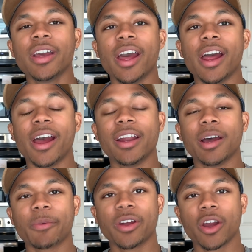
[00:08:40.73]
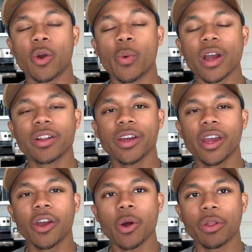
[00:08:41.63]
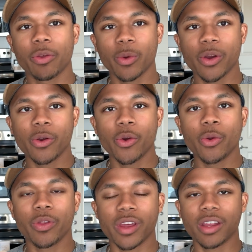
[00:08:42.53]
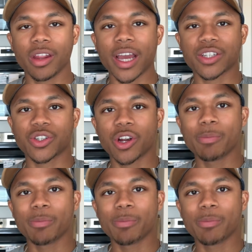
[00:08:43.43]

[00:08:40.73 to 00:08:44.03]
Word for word: and I'm gonna quickly go through the lecture,